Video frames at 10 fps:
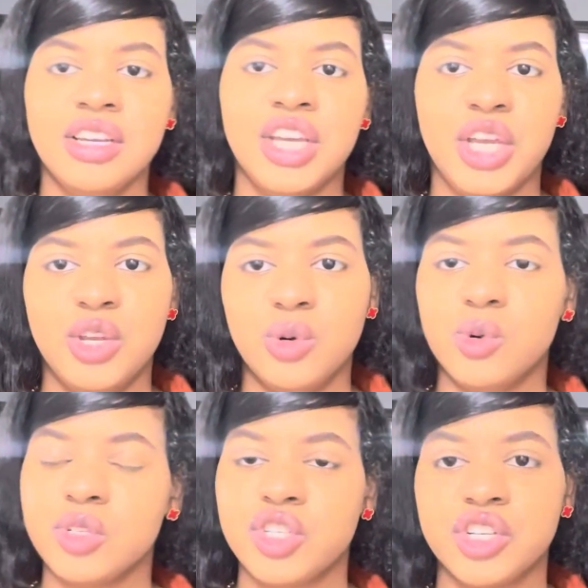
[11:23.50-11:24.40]
you know,
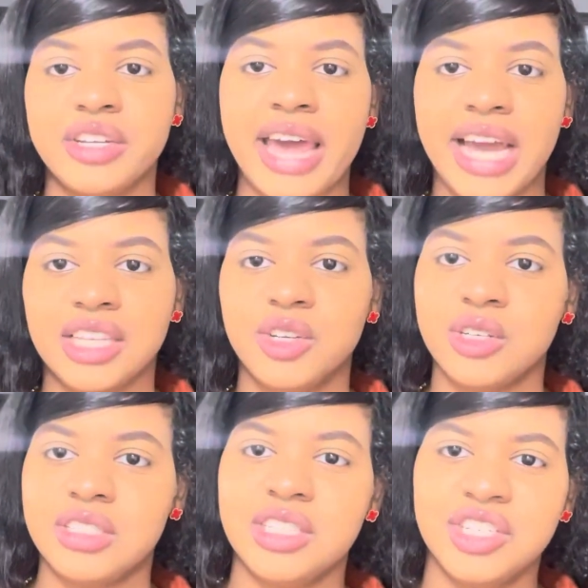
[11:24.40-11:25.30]
on certain acting
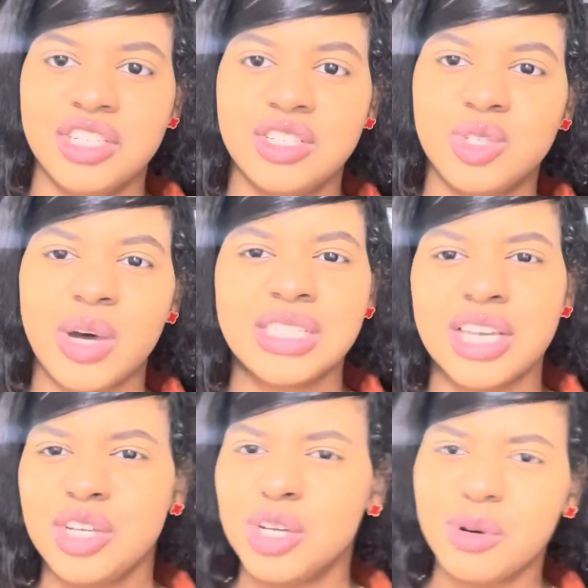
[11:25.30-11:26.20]
auditions. So I say,
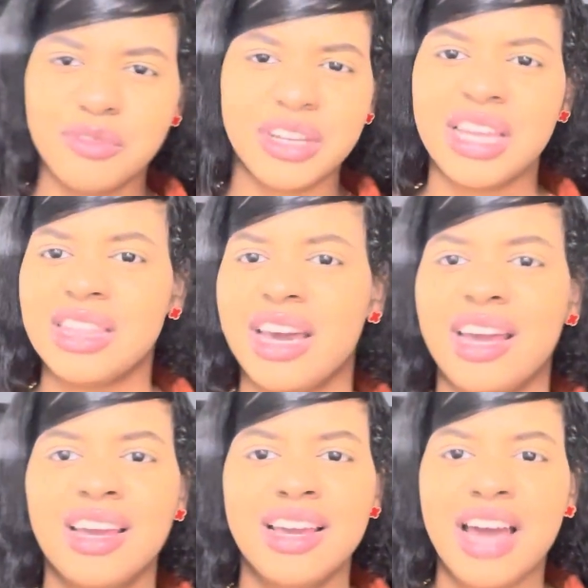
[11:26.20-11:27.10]
you know what, forget
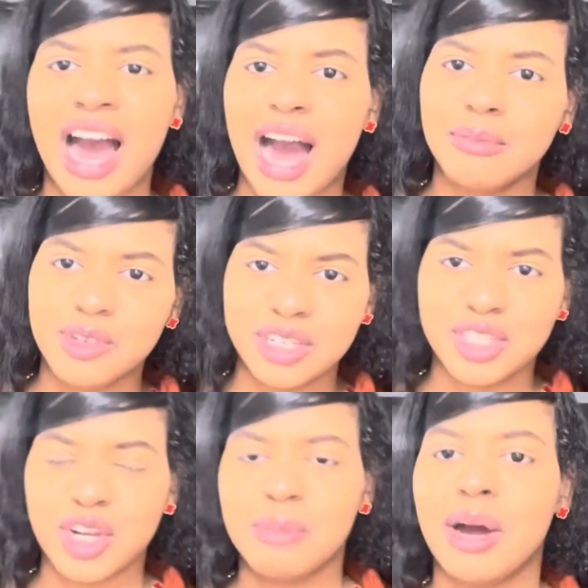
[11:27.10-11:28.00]
that. I'm gonna
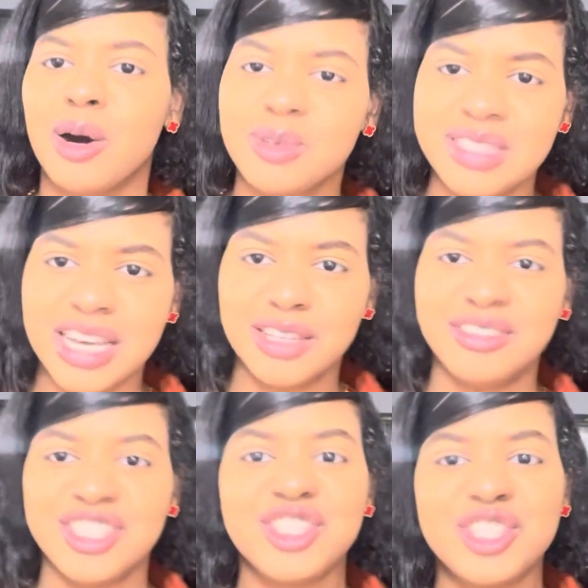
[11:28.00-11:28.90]
start my own
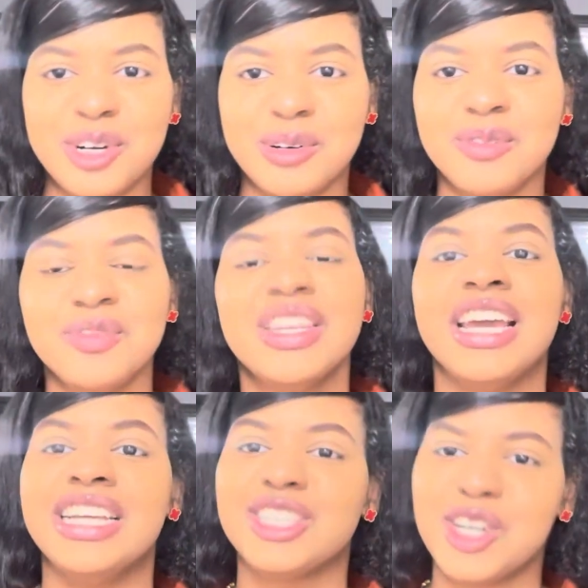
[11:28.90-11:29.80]
television show.
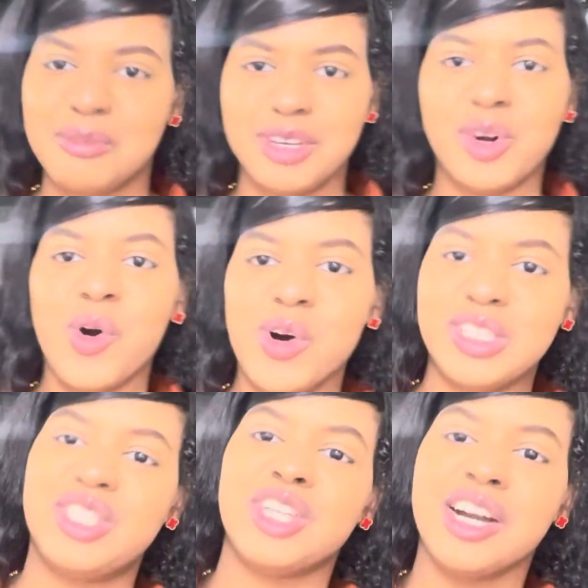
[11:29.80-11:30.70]
It's gonna be called
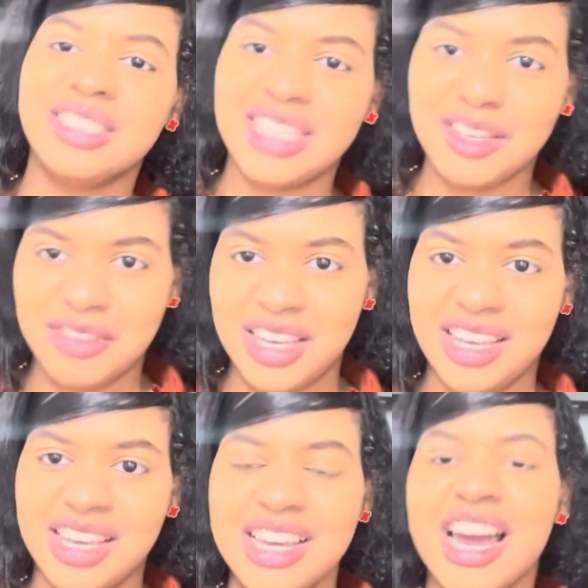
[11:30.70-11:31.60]
Star
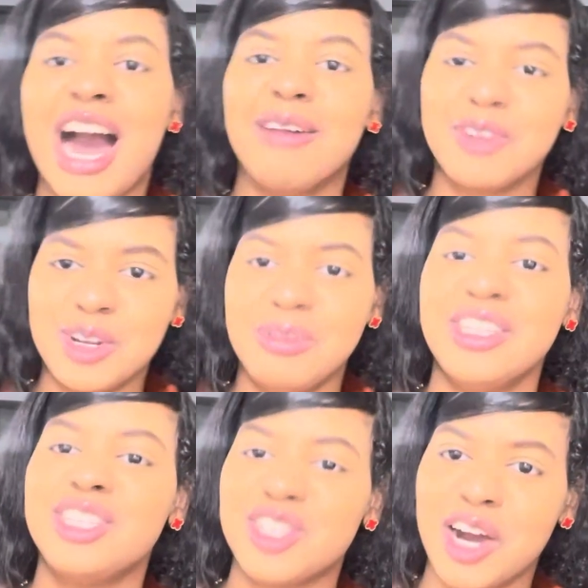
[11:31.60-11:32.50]
TV. I'm gonna be the
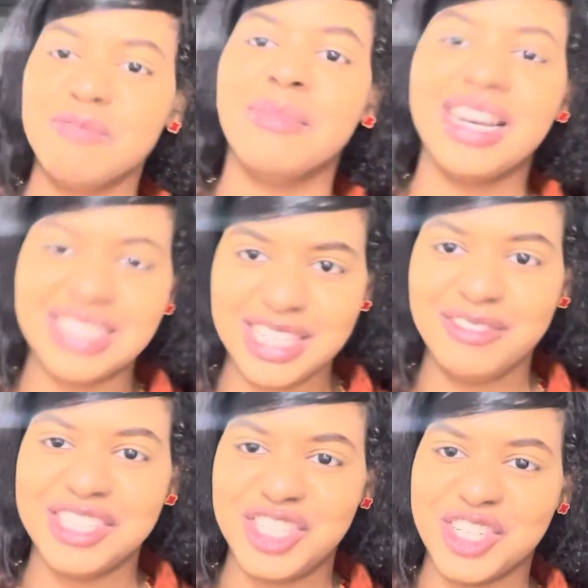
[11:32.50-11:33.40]
star of my
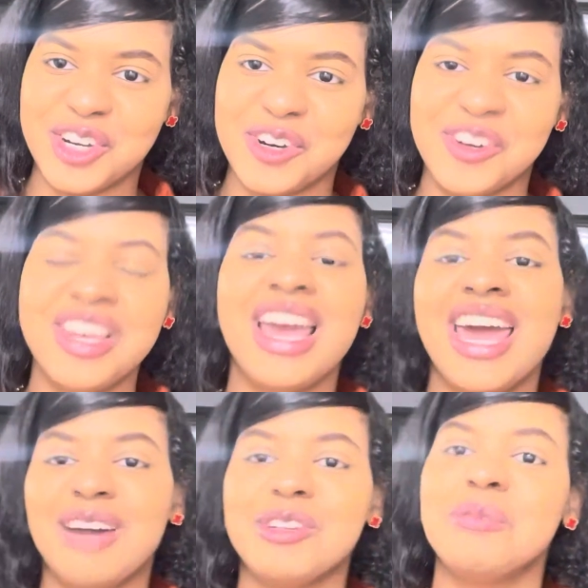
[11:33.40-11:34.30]
TV show, and
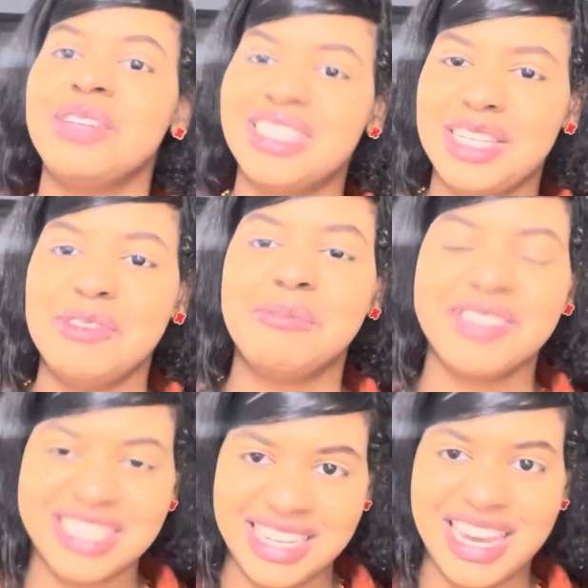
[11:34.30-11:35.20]
I'm gonna be a TV
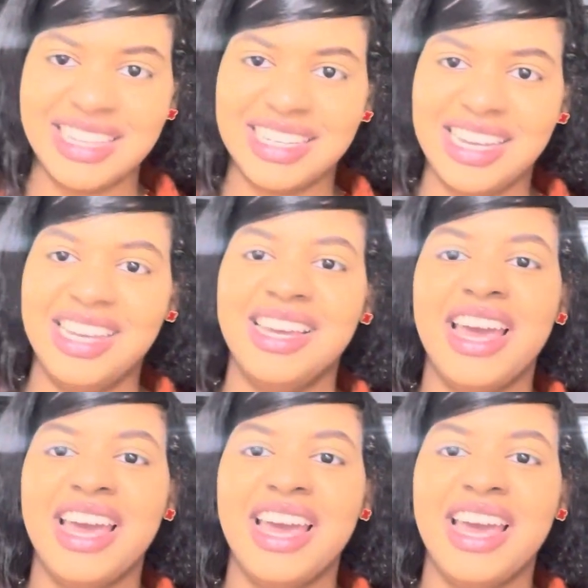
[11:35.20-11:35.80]
personality.